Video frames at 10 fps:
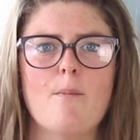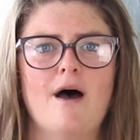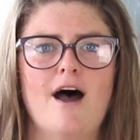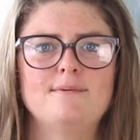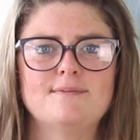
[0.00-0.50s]
but
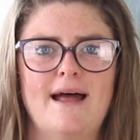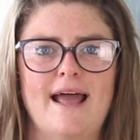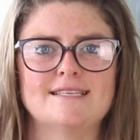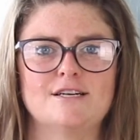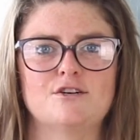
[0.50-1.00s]
HubSpot
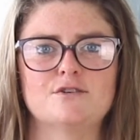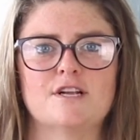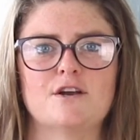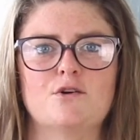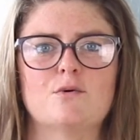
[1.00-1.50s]
has introduced
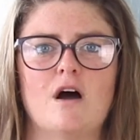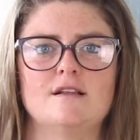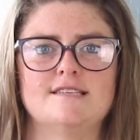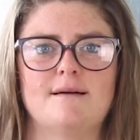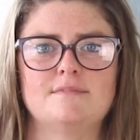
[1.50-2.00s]
a new
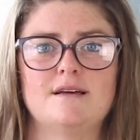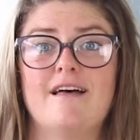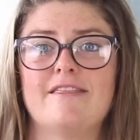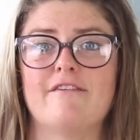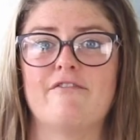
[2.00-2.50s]
concept,
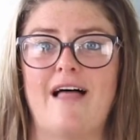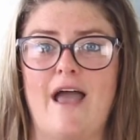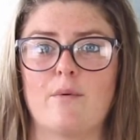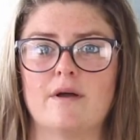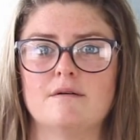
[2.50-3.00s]
the
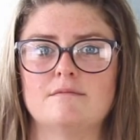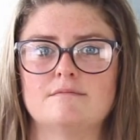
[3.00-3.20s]
flywheel.